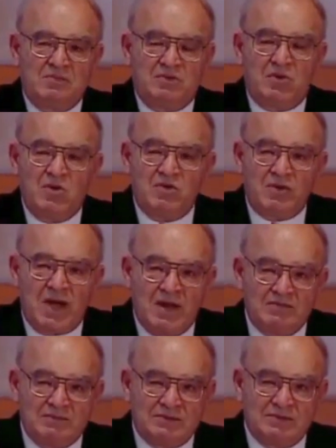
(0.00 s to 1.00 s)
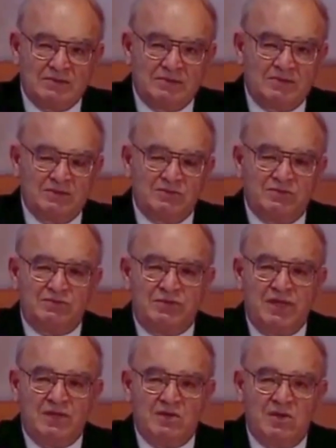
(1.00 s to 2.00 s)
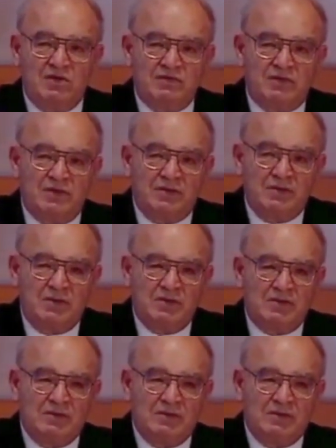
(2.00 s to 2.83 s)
programmed to take over